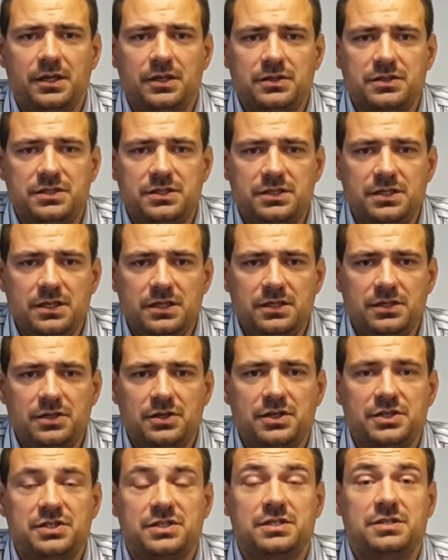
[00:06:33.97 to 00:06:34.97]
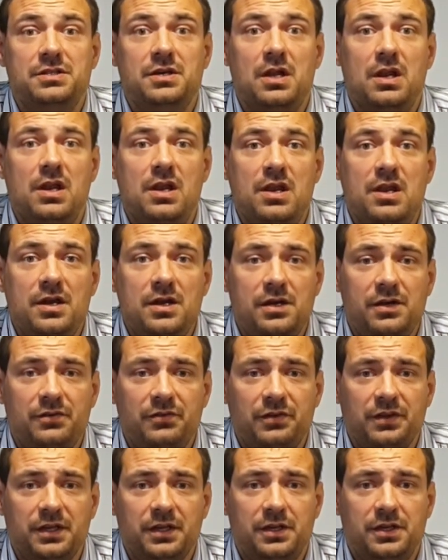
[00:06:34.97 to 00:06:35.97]
considers the
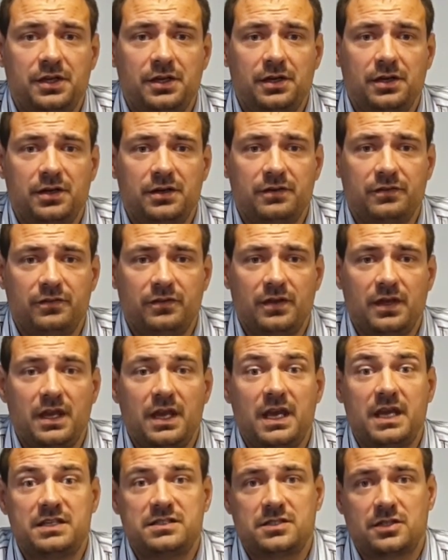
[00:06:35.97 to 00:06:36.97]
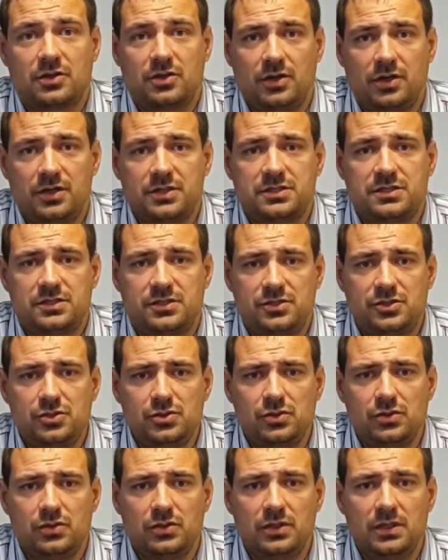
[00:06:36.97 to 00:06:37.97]
learning curve as a cost
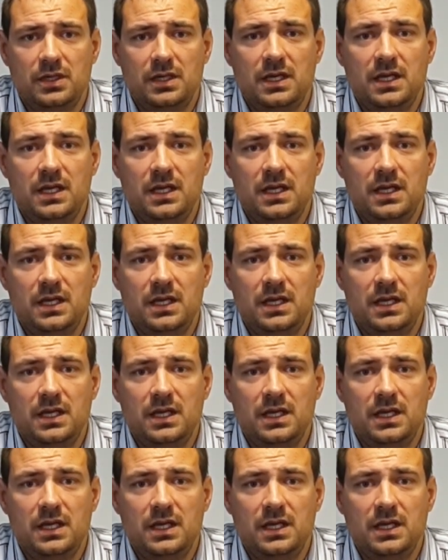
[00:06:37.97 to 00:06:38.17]
too.